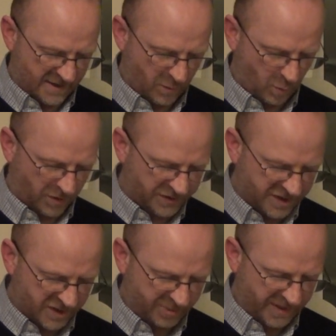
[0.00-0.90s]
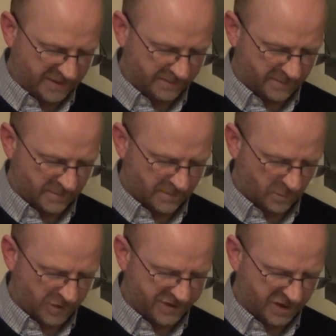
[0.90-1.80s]
once it's been
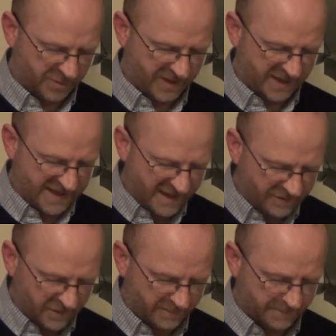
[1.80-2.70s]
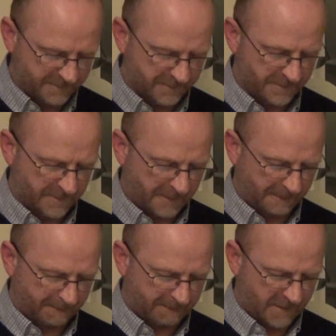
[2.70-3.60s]
given,
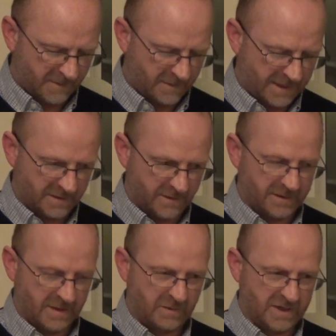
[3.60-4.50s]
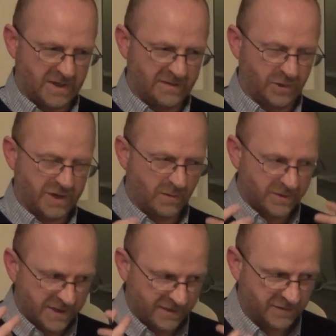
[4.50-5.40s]
and we know
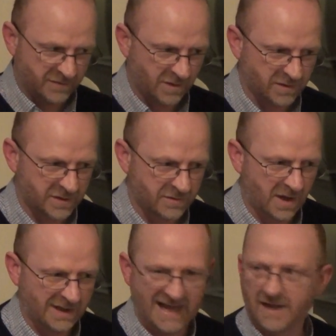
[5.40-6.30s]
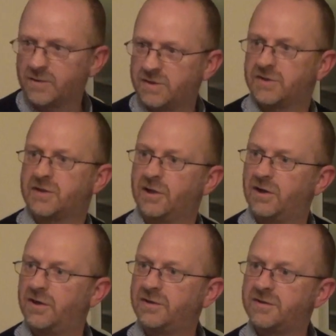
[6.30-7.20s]
the gift of tongues is not a language that's
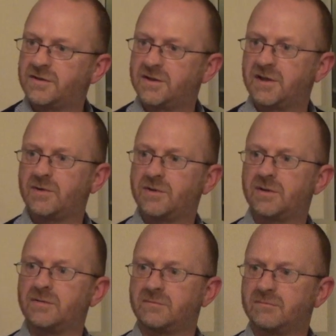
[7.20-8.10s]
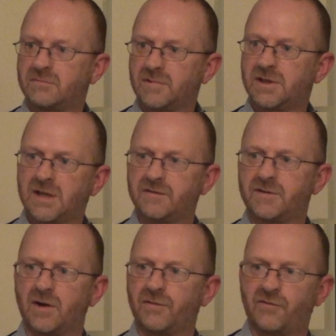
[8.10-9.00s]
learned. You know, you don't kind of
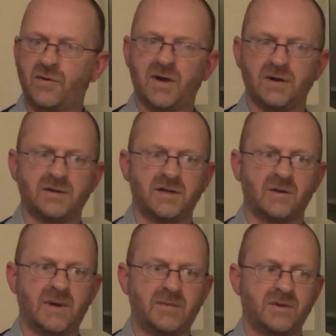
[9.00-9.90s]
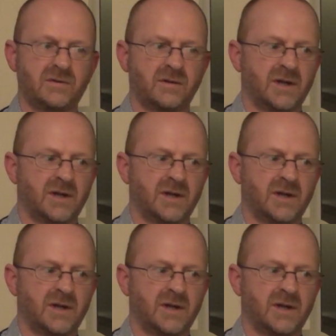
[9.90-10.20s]
go through it, and you know, maybe